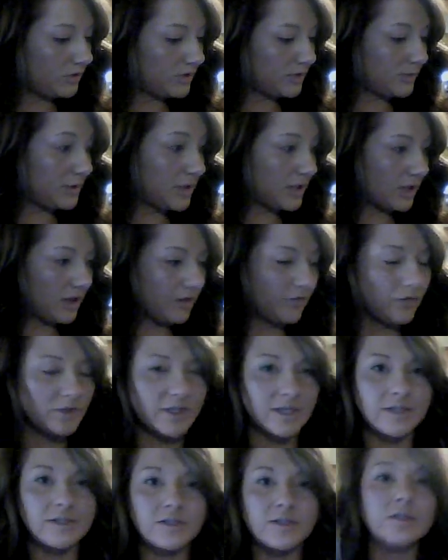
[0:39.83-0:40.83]
Speaking of
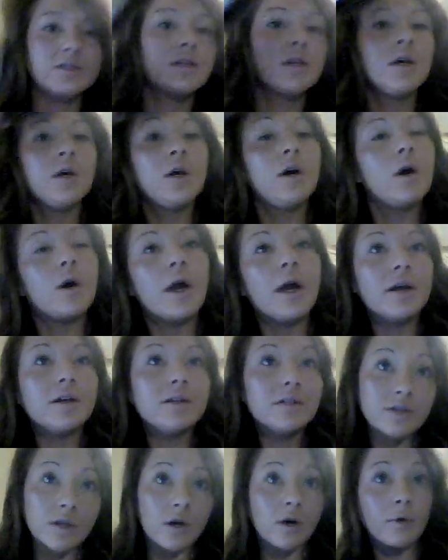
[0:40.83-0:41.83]
utensils, okay,
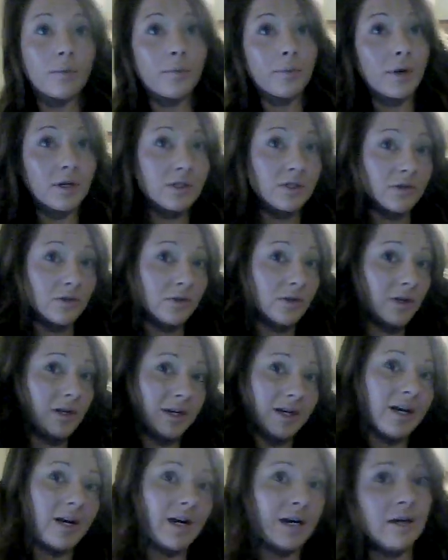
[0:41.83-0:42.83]
so brush through your
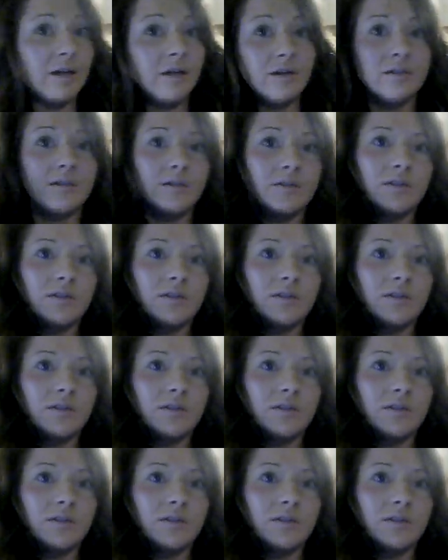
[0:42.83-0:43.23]
hair,